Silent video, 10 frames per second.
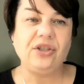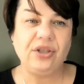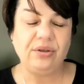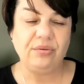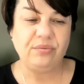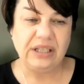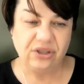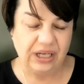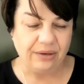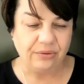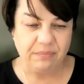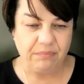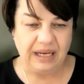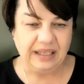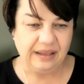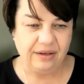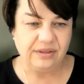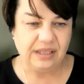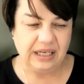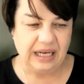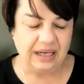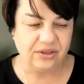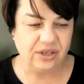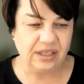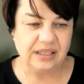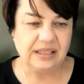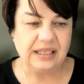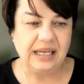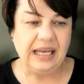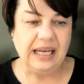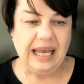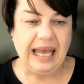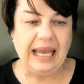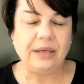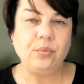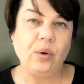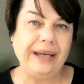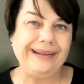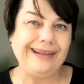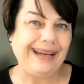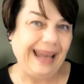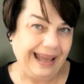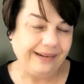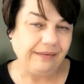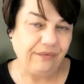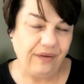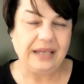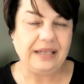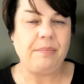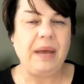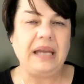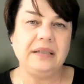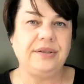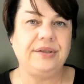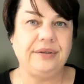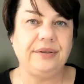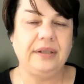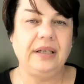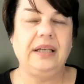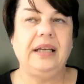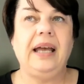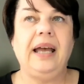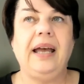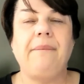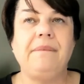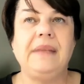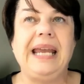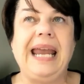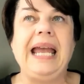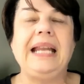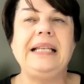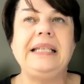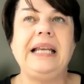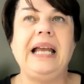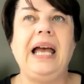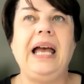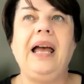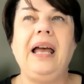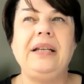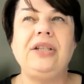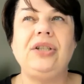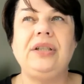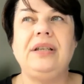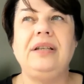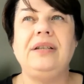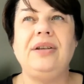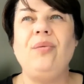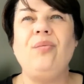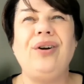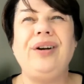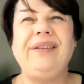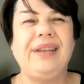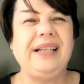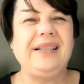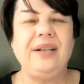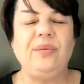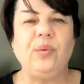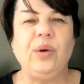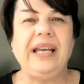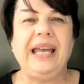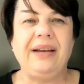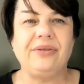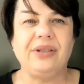to reach out and make those connections. And where you can, find a mentor. And don't worry if things don't work out.